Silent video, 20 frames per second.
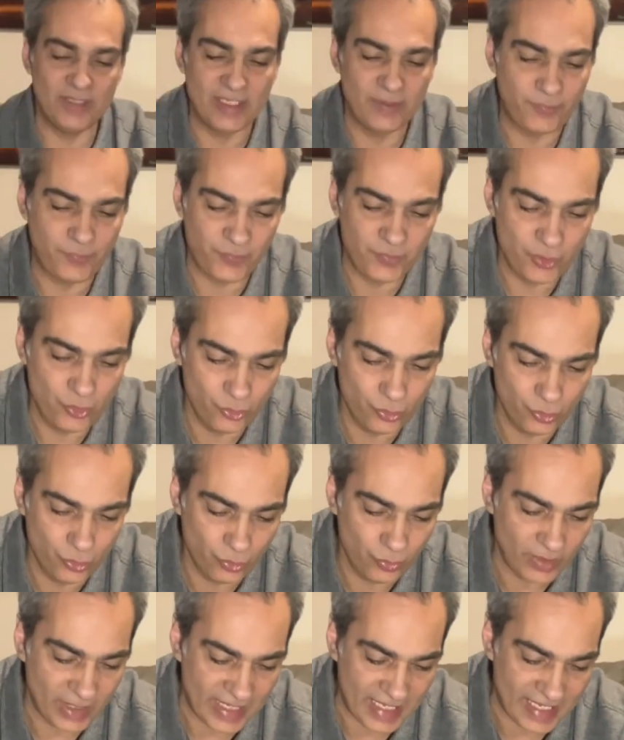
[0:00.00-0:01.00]
if
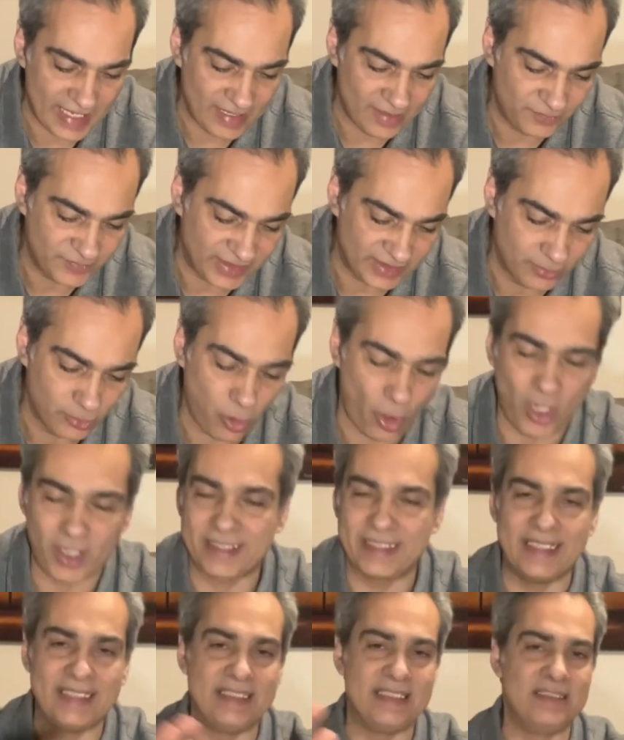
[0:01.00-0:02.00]
you have the
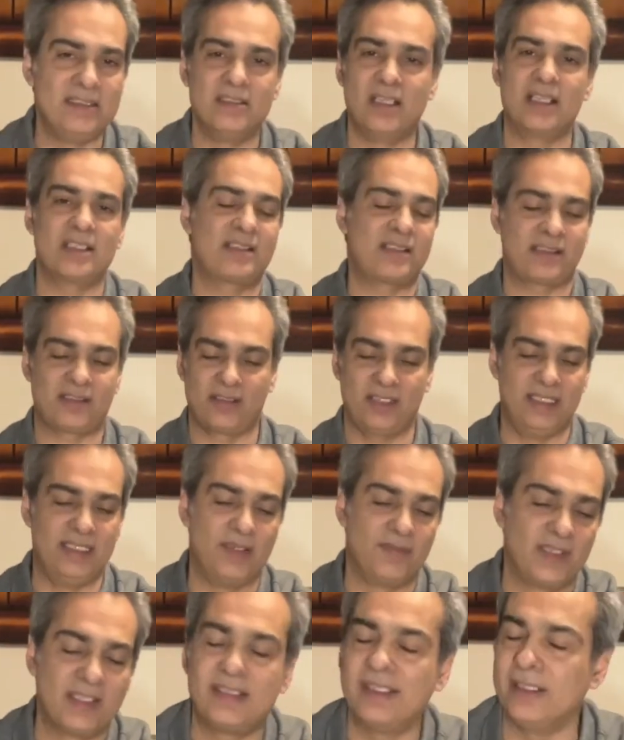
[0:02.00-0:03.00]
locking nuts and
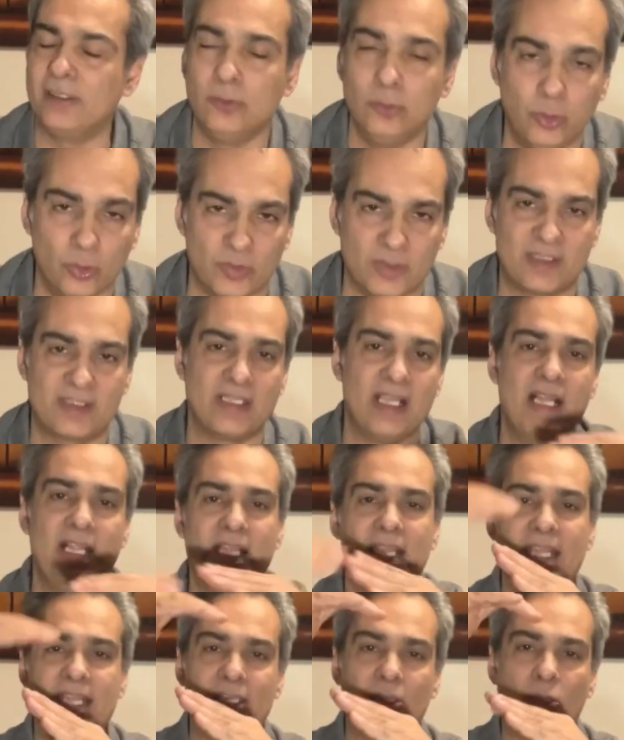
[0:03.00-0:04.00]
everything loose. It